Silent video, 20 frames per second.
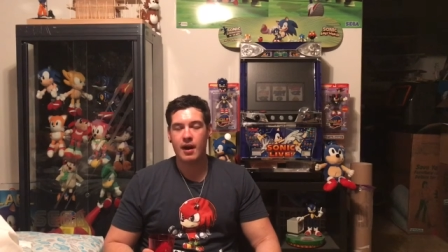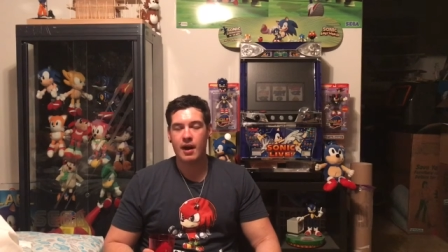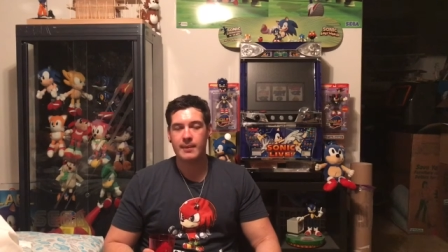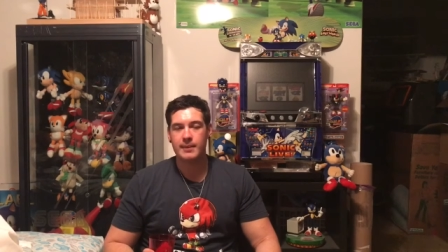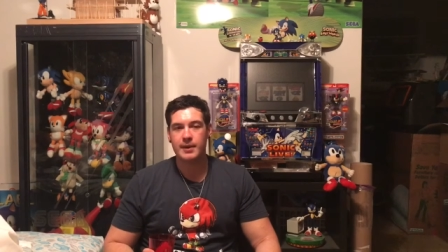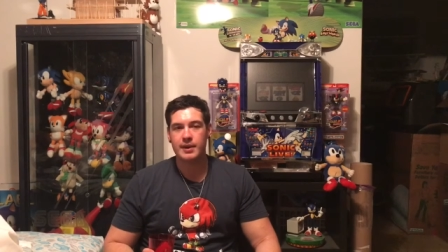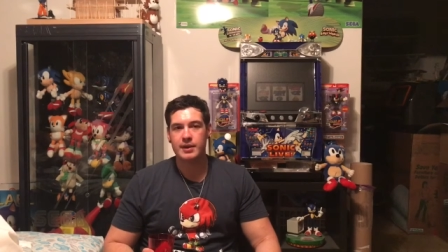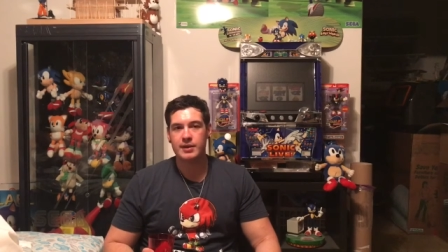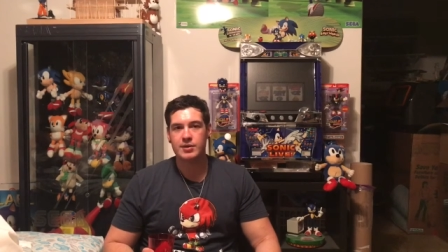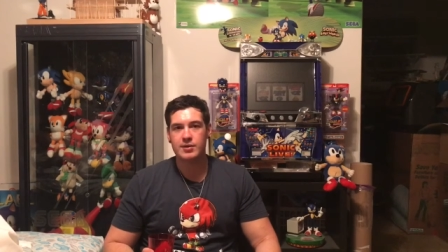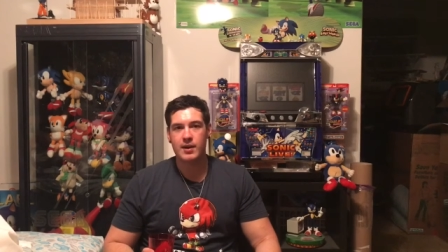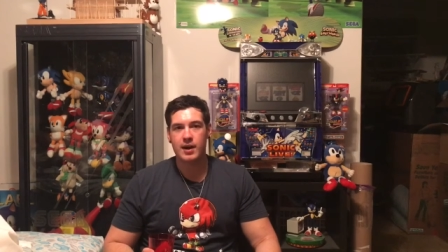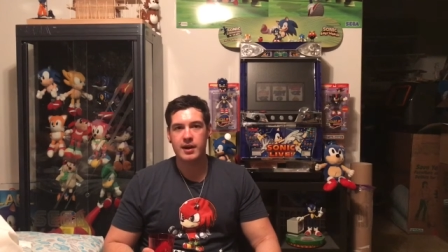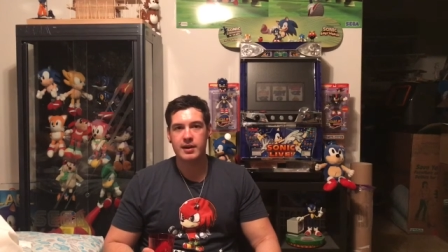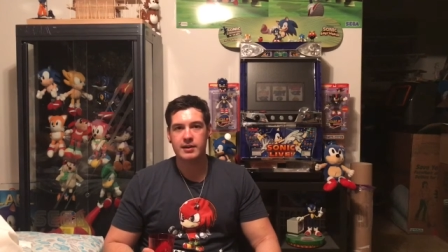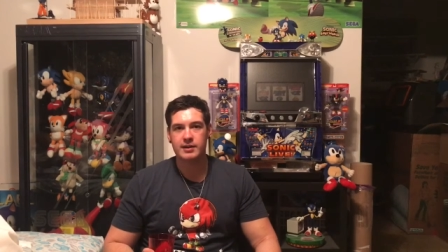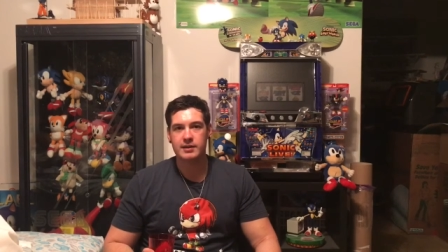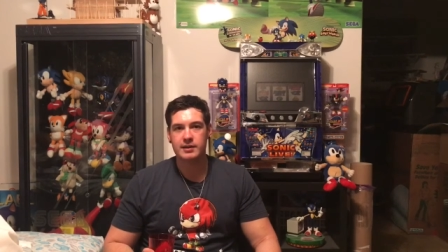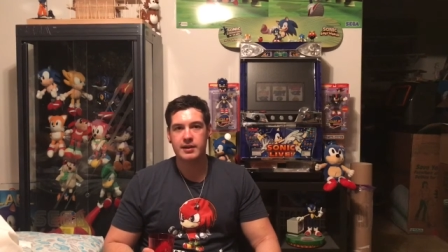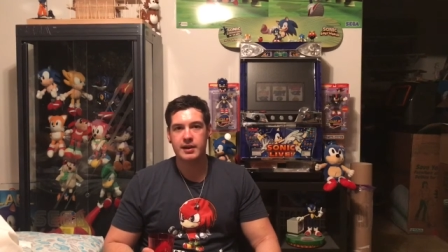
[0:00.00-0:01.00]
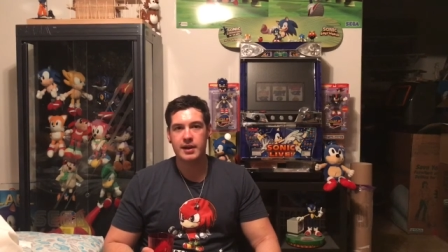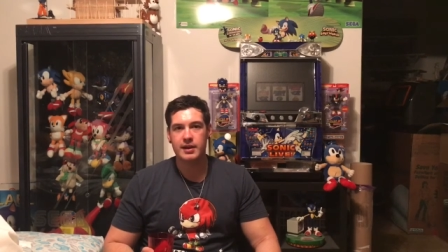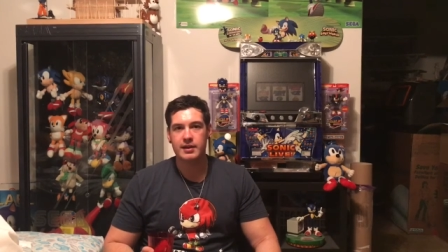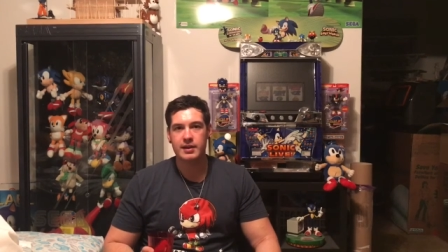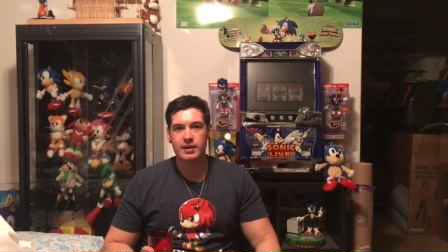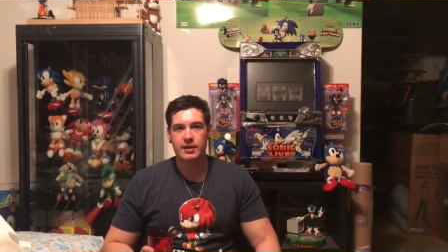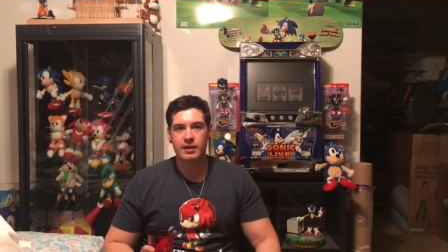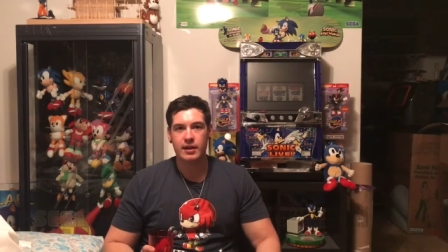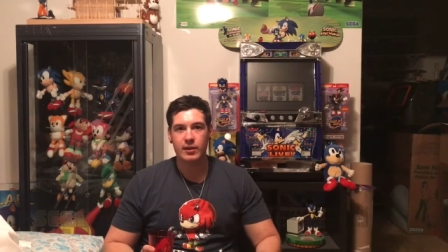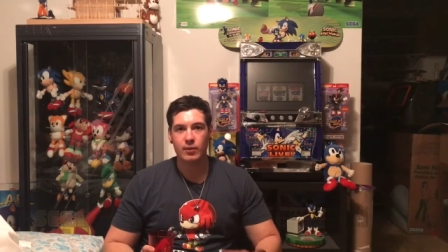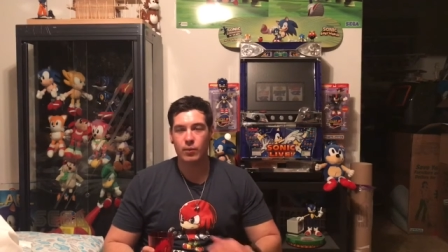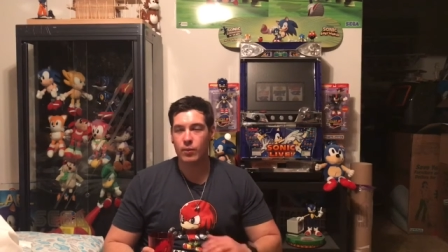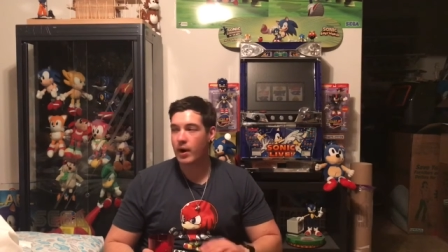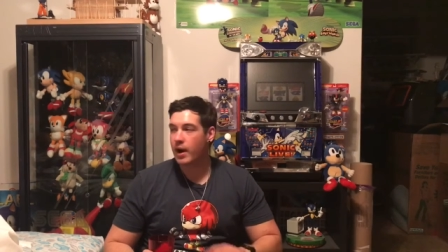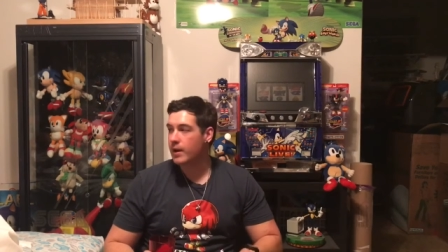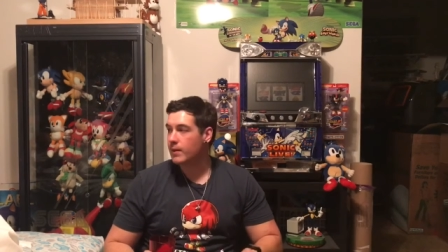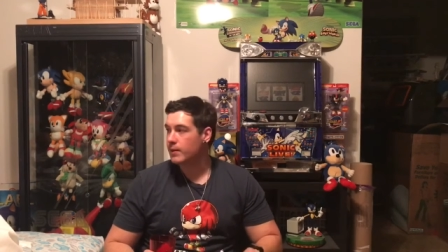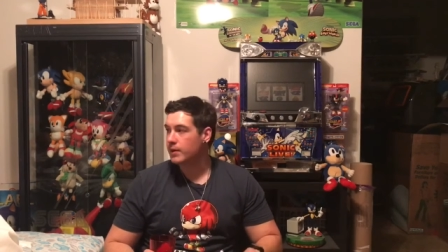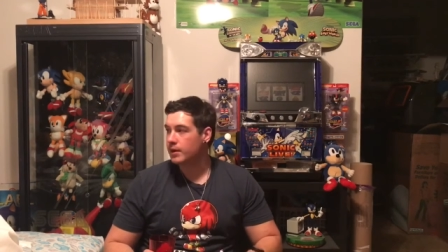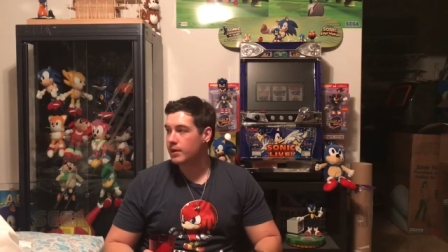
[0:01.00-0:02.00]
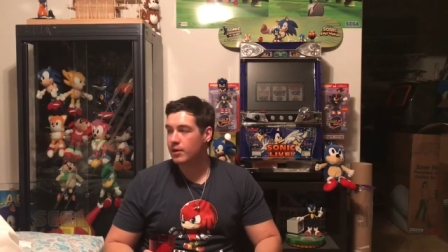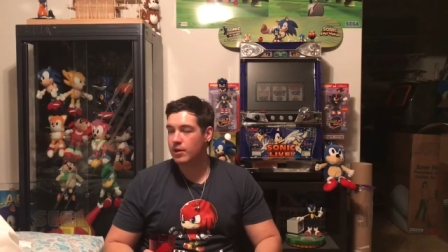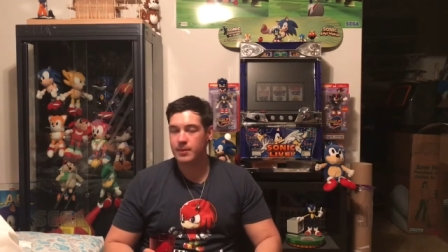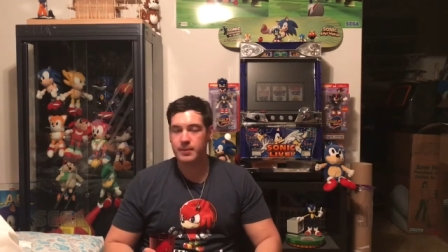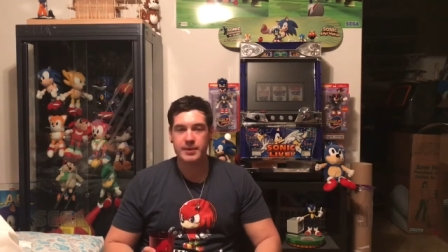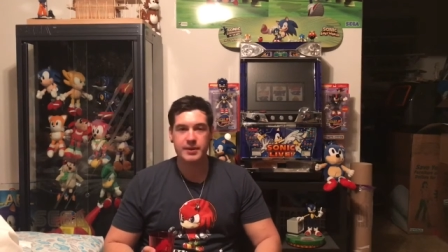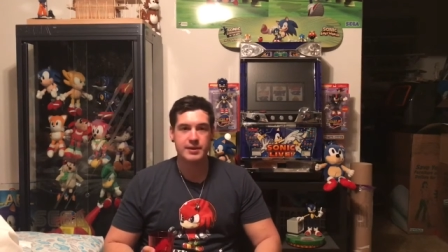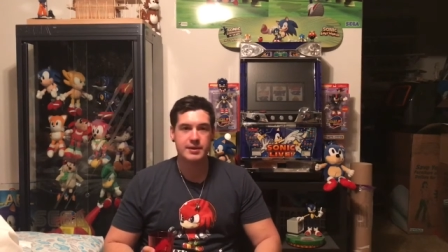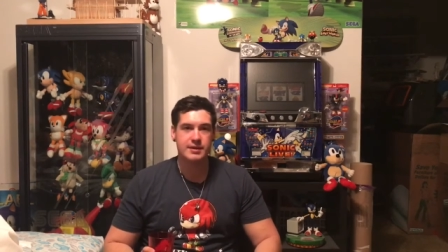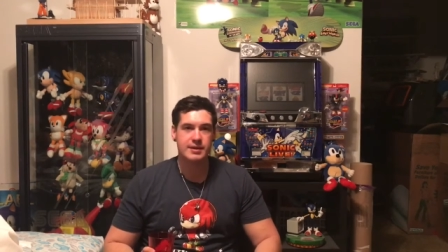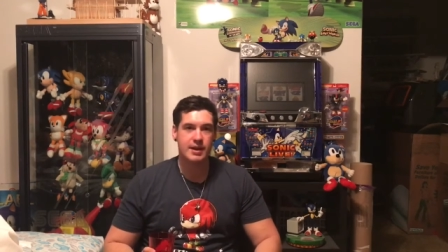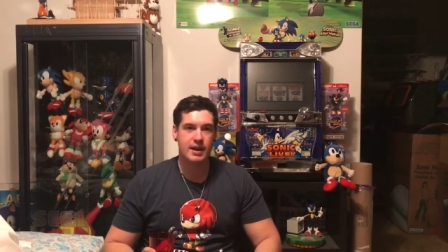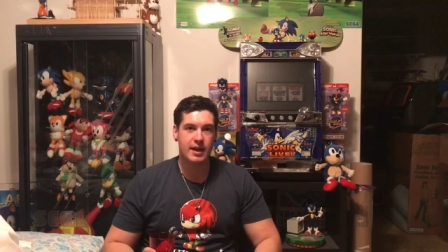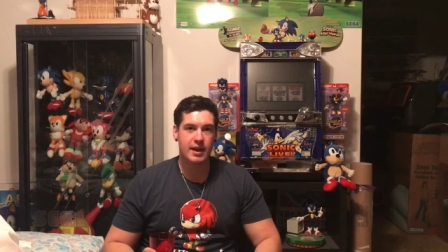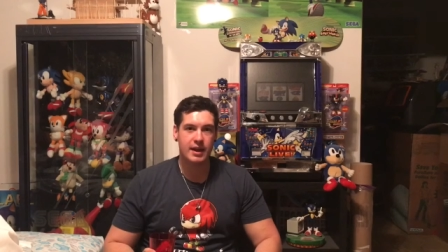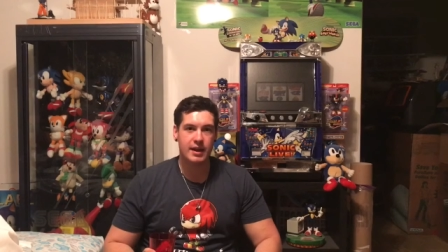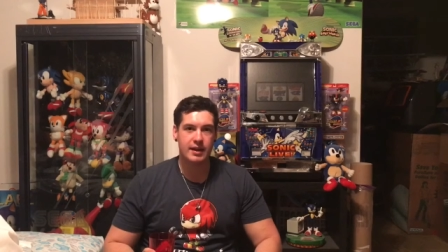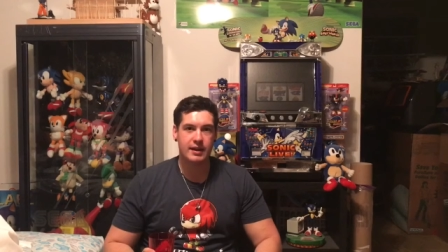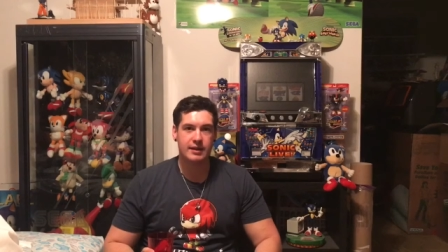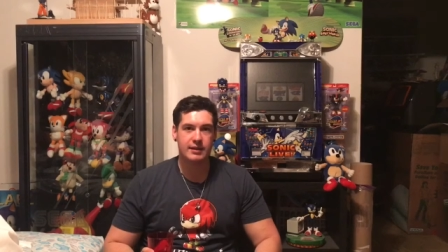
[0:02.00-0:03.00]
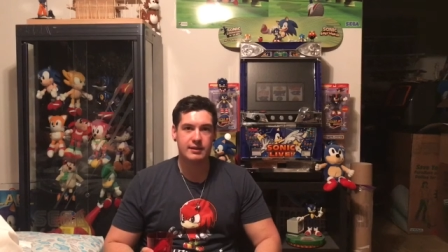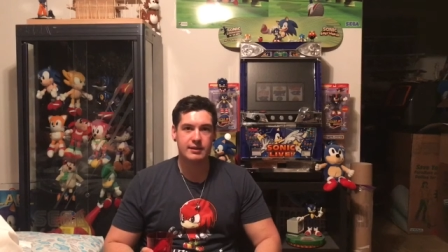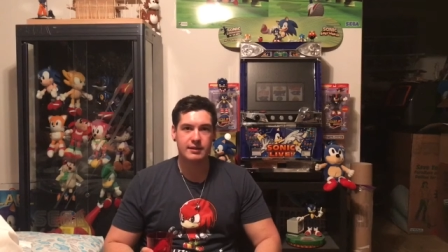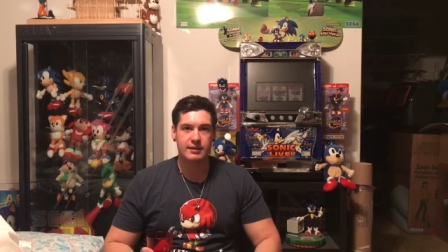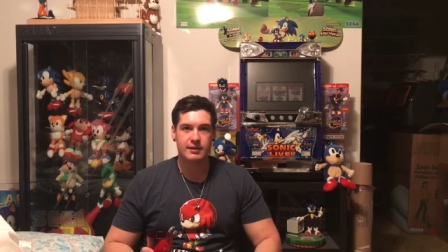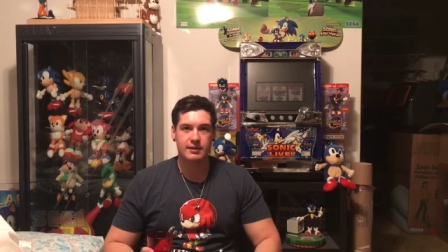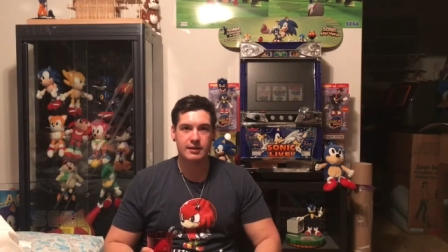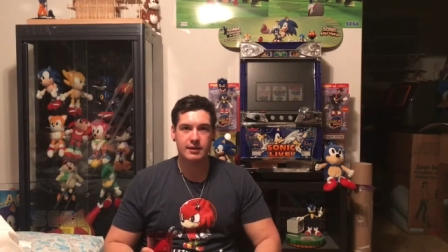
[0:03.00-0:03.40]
I'm gonna try to get there like right when it opens and